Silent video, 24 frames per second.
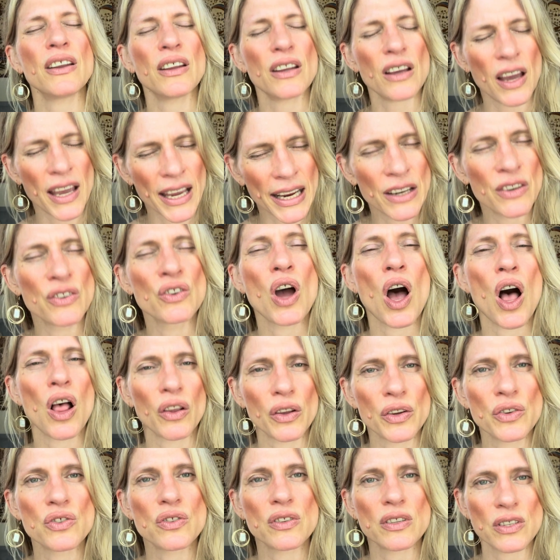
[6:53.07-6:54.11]

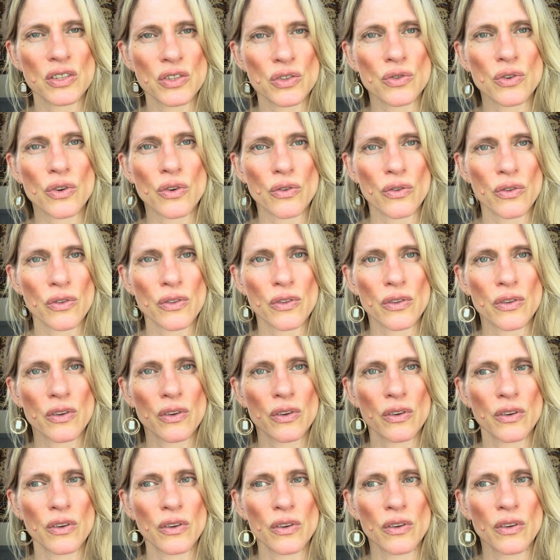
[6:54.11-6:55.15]
acknowledge this truth,
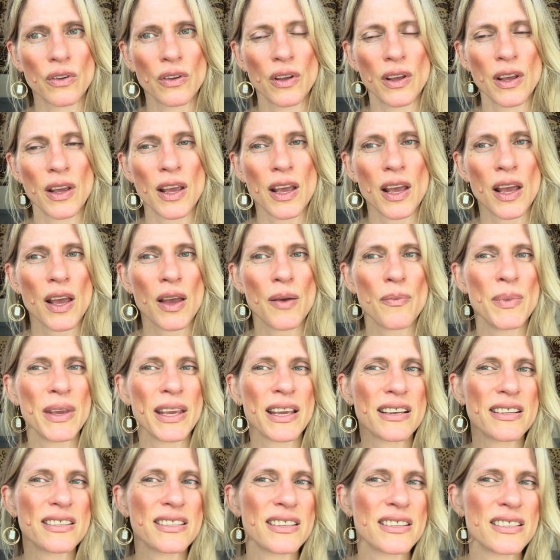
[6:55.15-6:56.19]

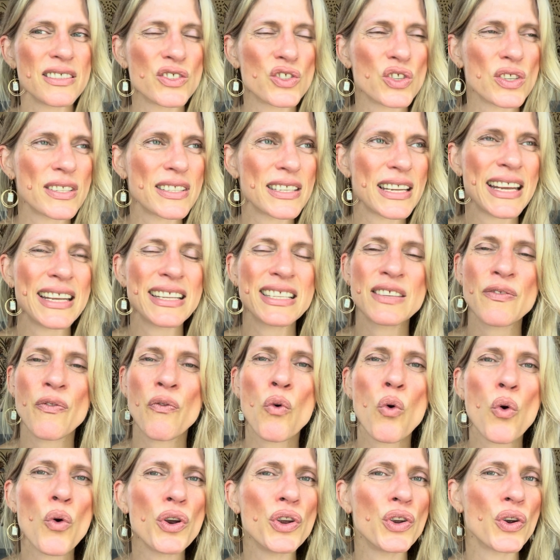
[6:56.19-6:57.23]
because it's
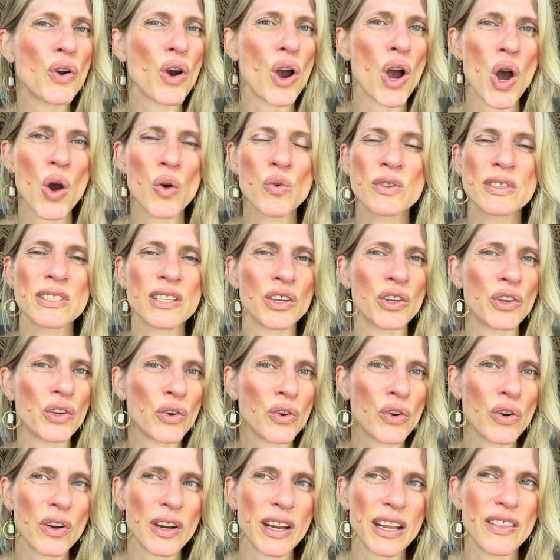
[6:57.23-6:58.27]
for your own
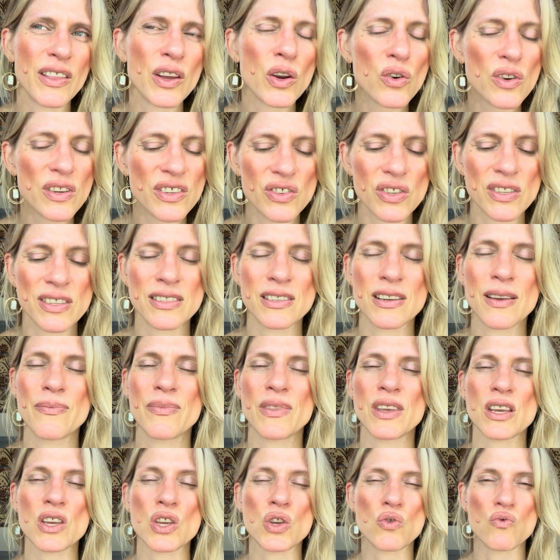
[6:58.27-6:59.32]
security. There is just
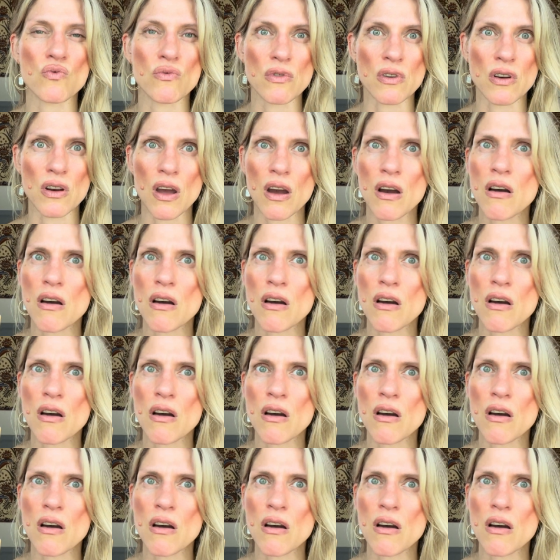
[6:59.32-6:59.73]
something